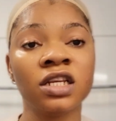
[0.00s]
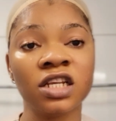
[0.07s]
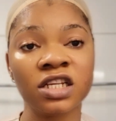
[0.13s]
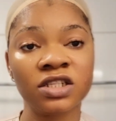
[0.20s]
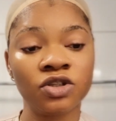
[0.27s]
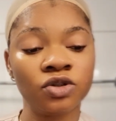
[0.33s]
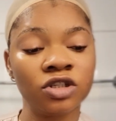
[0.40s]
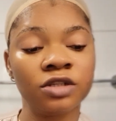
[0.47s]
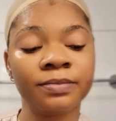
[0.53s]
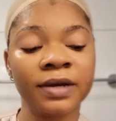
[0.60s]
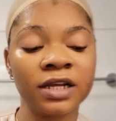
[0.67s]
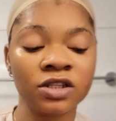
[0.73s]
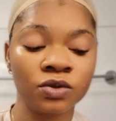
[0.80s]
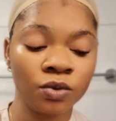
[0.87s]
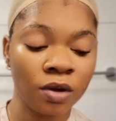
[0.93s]
This
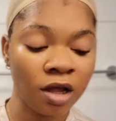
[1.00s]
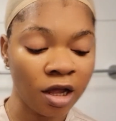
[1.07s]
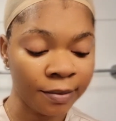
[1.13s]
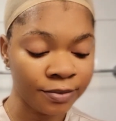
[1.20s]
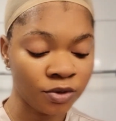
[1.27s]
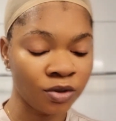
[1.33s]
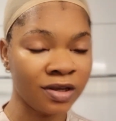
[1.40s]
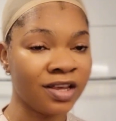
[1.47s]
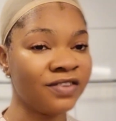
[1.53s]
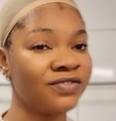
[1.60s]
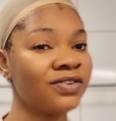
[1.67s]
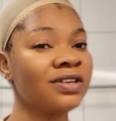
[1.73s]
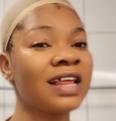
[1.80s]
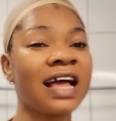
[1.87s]
treatment will help to give you